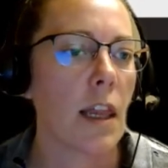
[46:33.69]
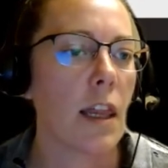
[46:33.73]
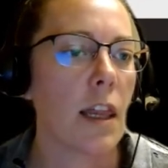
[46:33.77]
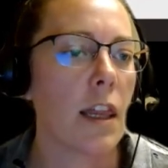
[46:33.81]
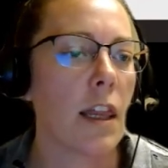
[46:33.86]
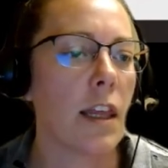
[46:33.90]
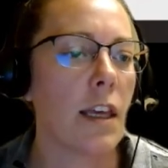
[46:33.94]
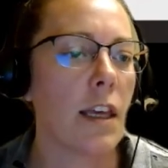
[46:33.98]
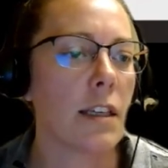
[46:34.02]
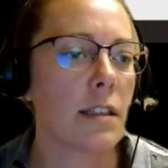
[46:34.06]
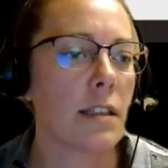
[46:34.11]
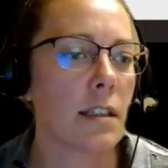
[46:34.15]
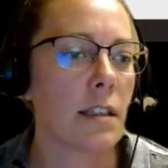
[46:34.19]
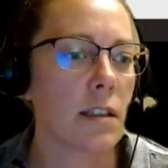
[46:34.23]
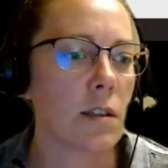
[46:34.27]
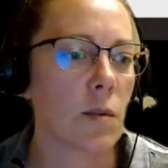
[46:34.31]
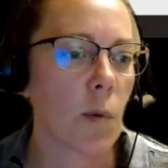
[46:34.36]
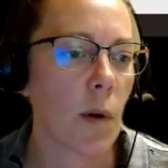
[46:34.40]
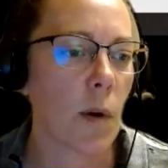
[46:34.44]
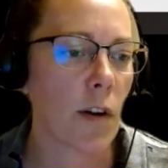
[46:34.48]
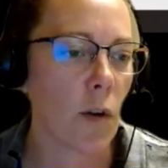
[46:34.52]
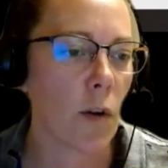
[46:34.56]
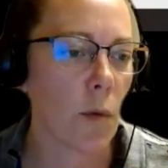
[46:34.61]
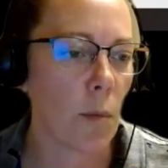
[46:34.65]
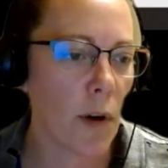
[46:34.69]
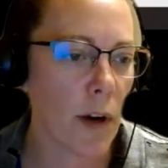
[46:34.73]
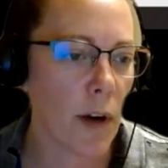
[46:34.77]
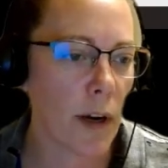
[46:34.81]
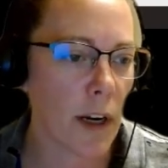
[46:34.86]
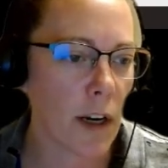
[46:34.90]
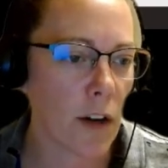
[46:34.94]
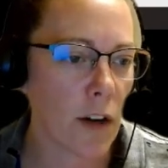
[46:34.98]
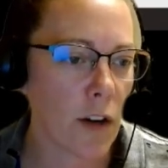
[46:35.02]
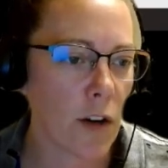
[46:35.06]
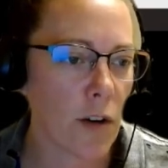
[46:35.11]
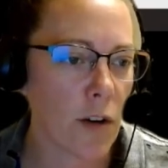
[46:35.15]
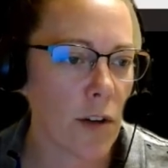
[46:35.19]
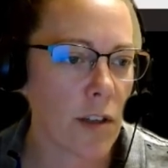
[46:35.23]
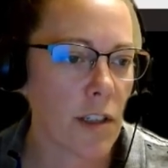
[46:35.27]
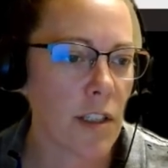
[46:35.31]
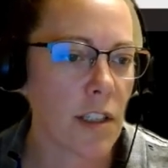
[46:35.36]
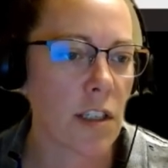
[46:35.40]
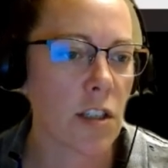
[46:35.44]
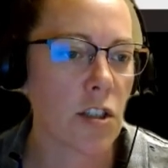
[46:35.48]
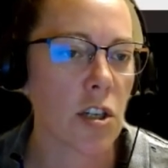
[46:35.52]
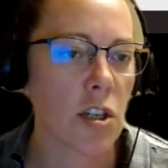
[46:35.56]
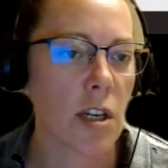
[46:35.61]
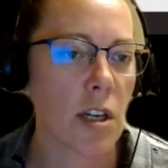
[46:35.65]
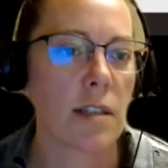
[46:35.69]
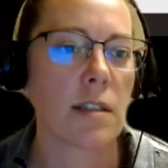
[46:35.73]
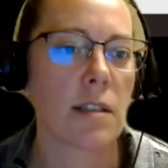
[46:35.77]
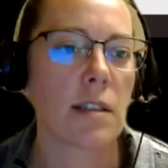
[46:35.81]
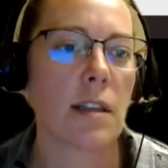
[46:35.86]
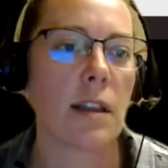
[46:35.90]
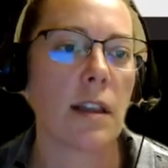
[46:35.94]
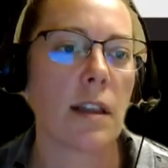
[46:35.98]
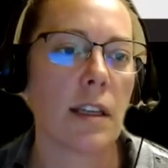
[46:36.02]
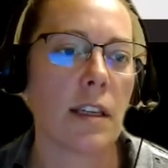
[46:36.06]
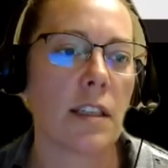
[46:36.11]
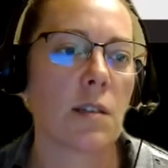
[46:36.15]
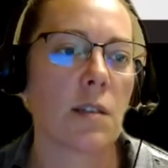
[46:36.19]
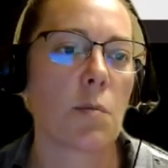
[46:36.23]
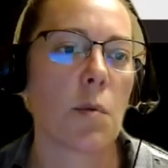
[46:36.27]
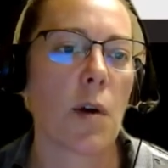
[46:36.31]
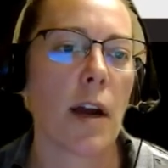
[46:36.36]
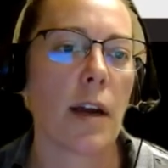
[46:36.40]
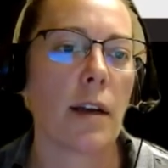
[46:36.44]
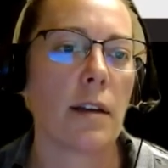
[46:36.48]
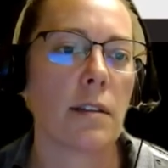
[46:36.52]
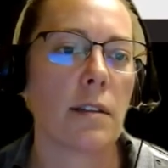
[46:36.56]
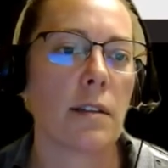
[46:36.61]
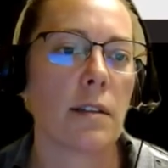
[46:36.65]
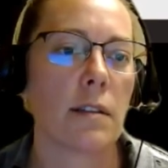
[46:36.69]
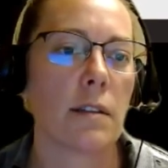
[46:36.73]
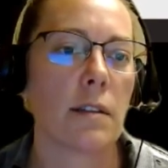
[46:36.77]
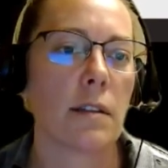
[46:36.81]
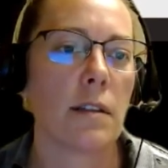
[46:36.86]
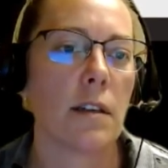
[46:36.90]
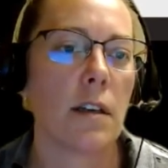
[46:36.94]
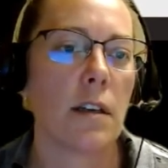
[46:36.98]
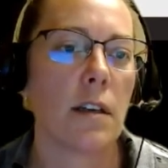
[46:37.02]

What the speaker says: This is where you'll put in your suggested list price.